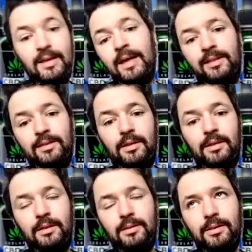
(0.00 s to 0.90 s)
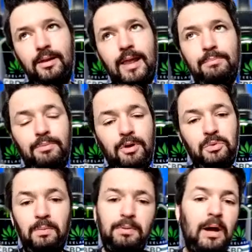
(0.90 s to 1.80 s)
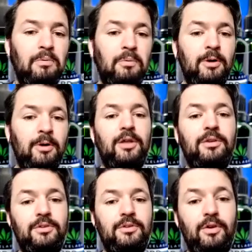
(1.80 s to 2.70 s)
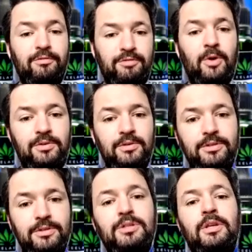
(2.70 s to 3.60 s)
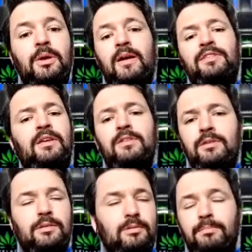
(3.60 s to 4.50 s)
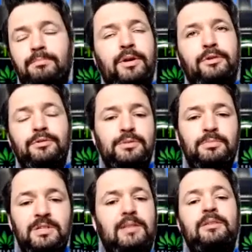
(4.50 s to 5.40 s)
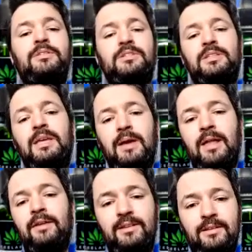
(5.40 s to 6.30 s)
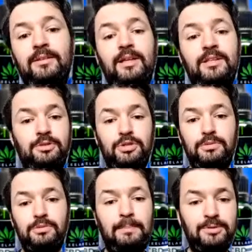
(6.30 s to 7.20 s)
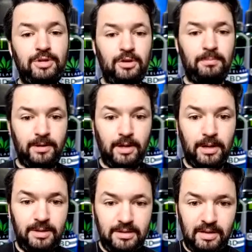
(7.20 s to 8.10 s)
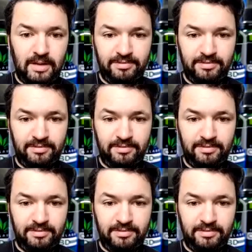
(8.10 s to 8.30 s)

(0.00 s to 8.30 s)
and the lab report will pop up on your phone. So you don't have to even bother us by sending us an email or anything like that. So just pop straight up on a PDF.